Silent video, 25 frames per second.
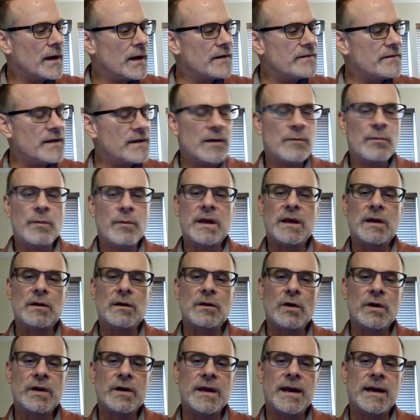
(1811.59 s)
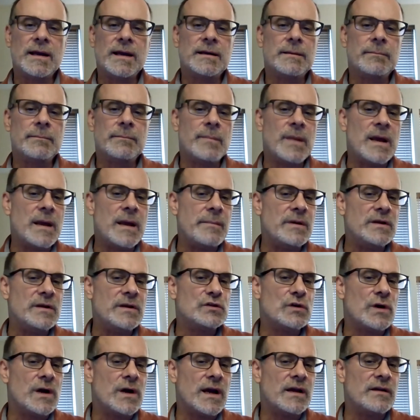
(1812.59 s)
I think we can look at maybe
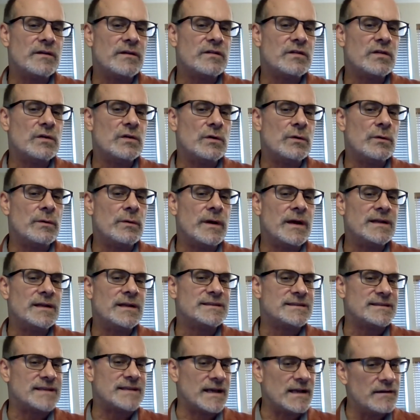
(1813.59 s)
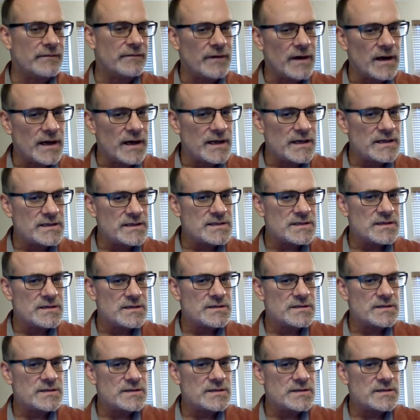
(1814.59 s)
trying to incentivize